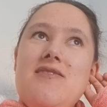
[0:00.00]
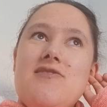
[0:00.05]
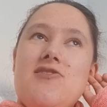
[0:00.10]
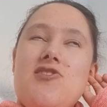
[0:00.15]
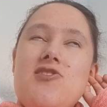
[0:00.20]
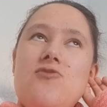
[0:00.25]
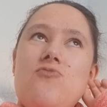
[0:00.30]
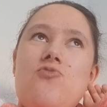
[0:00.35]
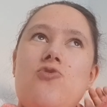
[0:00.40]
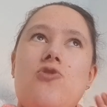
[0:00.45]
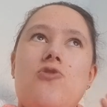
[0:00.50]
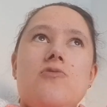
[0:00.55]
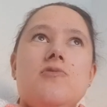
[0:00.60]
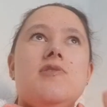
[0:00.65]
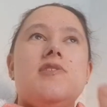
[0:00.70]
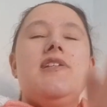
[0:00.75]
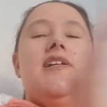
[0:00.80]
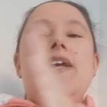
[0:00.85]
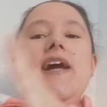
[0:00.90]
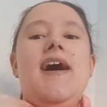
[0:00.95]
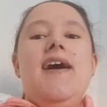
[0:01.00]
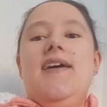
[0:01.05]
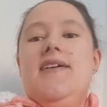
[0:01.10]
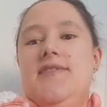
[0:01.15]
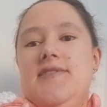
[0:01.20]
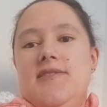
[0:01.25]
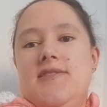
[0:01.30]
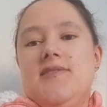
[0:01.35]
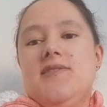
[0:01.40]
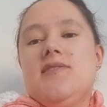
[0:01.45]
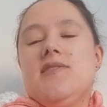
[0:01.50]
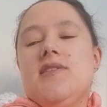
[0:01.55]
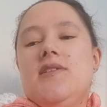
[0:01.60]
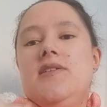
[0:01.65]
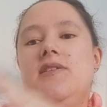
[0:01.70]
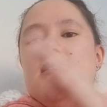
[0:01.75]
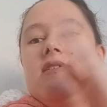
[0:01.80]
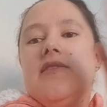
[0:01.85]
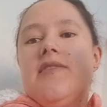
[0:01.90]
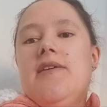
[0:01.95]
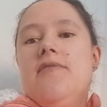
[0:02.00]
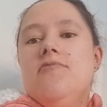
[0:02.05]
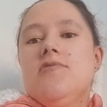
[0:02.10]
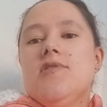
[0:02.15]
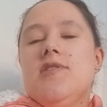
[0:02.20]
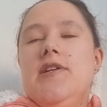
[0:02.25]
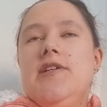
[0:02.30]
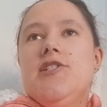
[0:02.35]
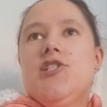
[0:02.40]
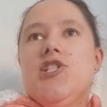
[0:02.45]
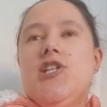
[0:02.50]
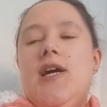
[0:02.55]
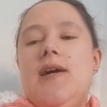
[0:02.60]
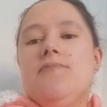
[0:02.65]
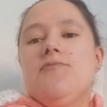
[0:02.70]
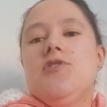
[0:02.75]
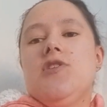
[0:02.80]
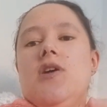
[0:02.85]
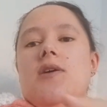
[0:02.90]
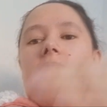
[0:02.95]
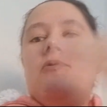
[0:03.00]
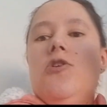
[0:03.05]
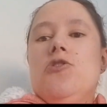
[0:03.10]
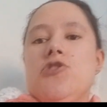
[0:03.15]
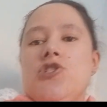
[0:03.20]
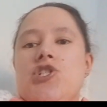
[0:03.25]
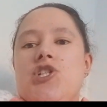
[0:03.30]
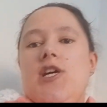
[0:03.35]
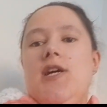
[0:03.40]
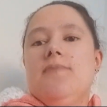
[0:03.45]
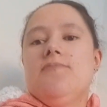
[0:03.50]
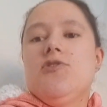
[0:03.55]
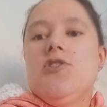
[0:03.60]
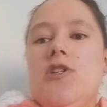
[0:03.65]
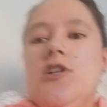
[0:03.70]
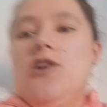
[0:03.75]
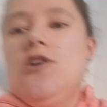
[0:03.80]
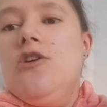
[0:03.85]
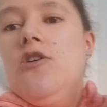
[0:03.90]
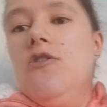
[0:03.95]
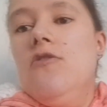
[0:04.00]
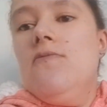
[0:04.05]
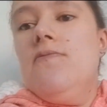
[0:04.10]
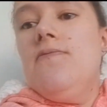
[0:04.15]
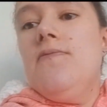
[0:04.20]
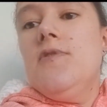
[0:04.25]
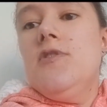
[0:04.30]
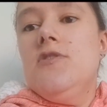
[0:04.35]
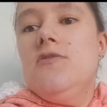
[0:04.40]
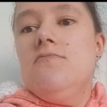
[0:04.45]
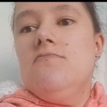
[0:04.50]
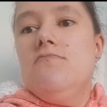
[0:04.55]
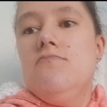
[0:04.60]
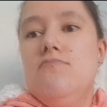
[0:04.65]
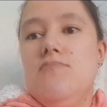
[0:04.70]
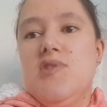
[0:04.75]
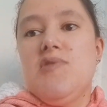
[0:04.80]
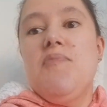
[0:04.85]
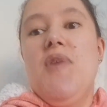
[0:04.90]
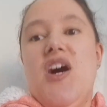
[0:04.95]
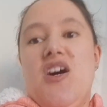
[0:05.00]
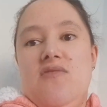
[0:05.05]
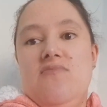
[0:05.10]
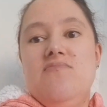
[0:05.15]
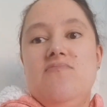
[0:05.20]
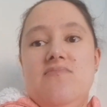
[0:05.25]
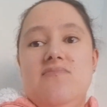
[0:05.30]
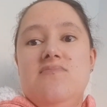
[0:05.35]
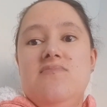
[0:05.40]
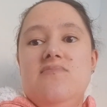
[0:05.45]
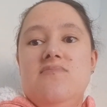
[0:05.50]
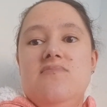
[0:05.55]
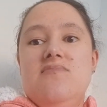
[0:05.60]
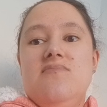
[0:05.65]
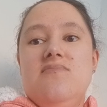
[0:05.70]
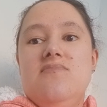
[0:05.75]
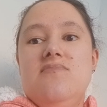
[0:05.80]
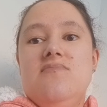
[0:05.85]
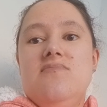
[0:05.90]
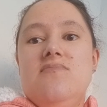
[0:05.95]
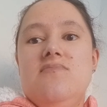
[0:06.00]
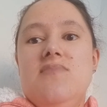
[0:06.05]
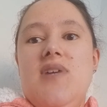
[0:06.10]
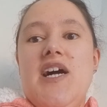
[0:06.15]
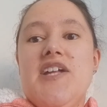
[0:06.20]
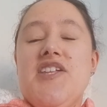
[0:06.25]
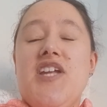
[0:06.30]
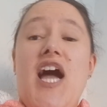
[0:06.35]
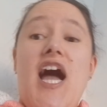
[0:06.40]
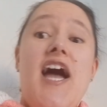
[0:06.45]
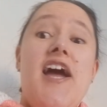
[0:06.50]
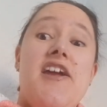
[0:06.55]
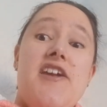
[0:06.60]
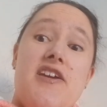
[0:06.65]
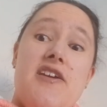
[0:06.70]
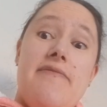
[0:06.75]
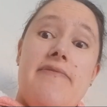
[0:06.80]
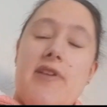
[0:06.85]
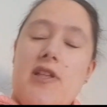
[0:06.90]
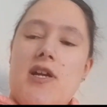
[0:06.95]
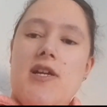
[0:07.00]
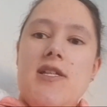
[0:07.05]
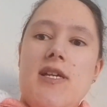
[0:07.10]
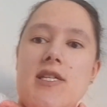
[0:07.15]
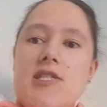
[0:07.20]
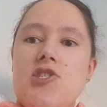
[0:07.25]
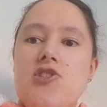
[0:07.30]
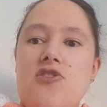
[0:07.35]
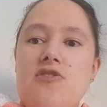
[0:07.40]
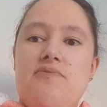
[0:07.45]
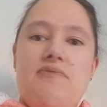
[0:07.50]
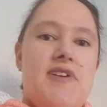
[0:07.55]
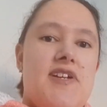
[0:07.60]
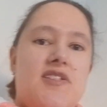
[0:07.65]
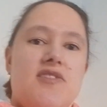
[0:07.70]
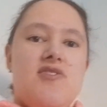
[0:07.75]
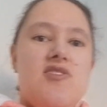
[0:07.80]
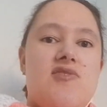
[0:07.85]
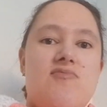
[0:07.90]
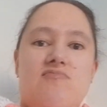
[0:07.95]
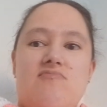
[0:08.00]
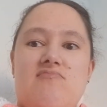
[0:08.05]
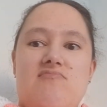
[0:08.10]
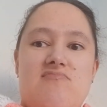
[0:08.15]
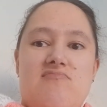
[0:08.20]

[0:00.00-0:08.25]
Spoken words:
Towards the end, there was like chapter upon chapter of smut. And hey, if you like that sort of things,